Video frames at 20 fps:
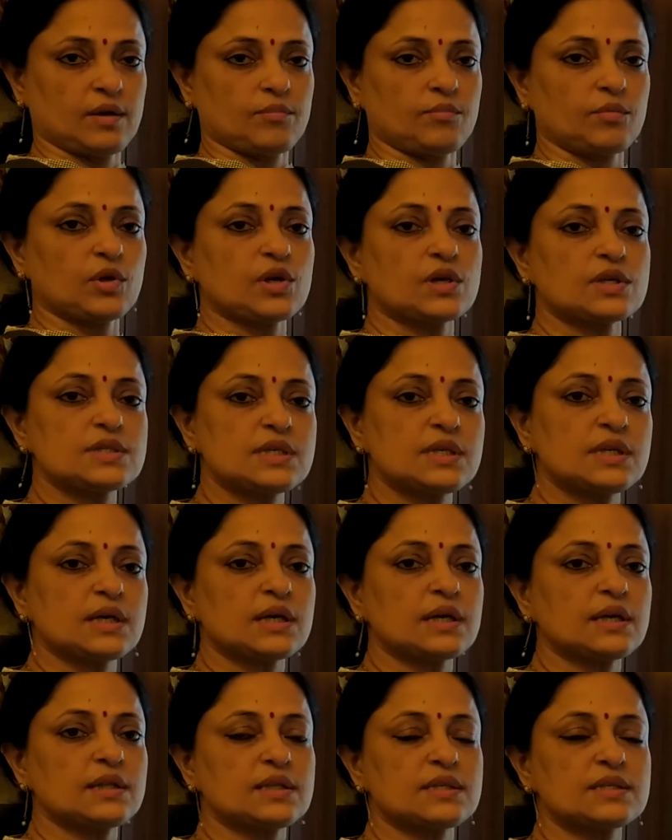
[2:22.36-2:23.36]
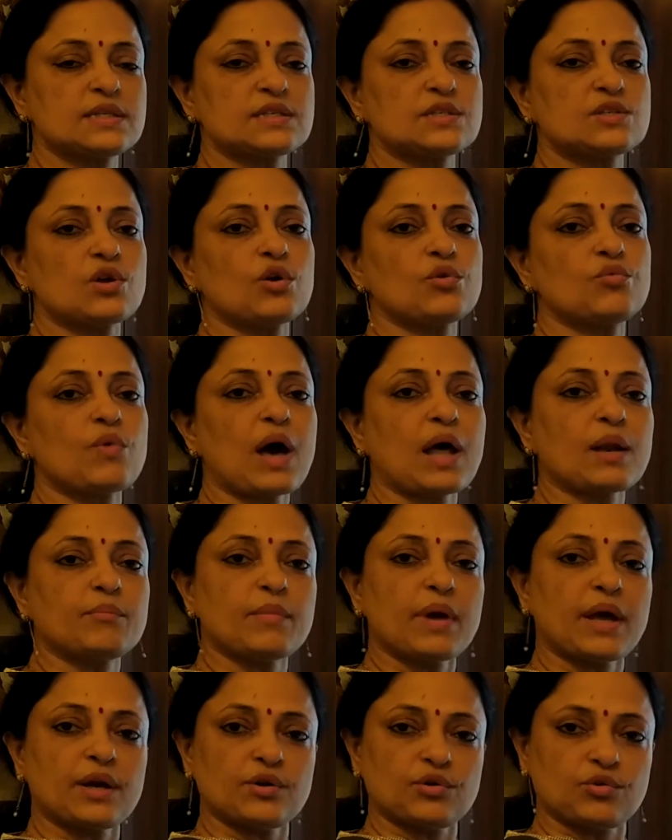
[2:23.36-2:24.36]
Because here this is not
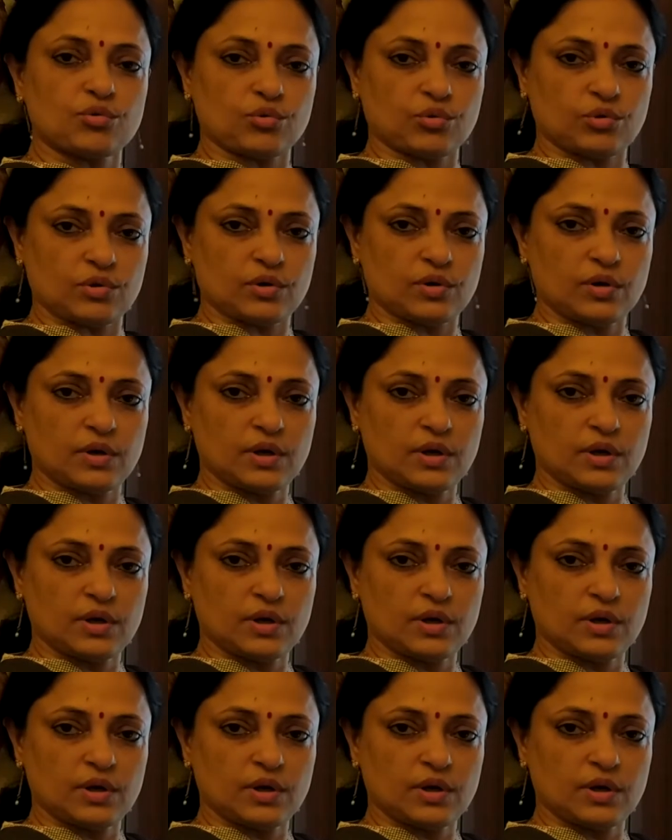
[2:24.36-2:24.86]
one man rule.